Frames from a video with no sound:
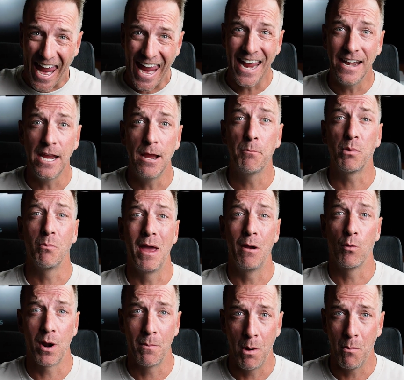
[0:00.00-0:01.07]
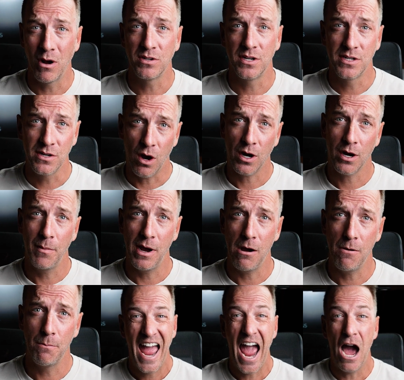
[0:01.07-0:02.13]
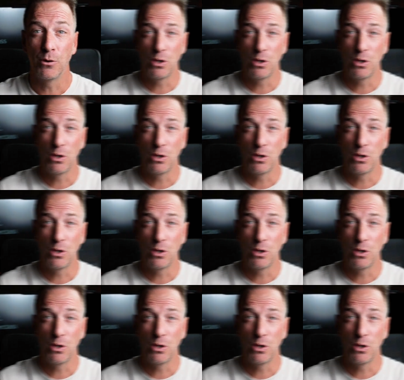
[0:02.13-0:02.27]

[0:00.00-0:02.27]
and implement what I'm about to talk about, how